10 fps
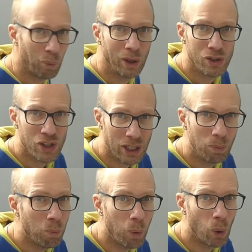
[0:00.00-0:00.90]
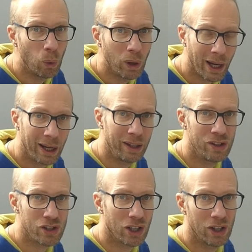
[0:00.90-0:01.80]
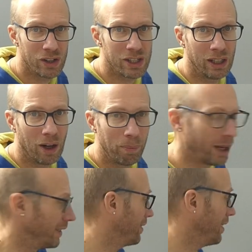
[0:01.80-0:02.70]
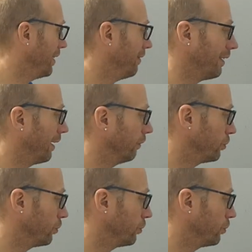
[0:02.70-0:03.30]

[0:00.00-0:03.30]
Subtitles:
Once the wall and the skirting are painted, that will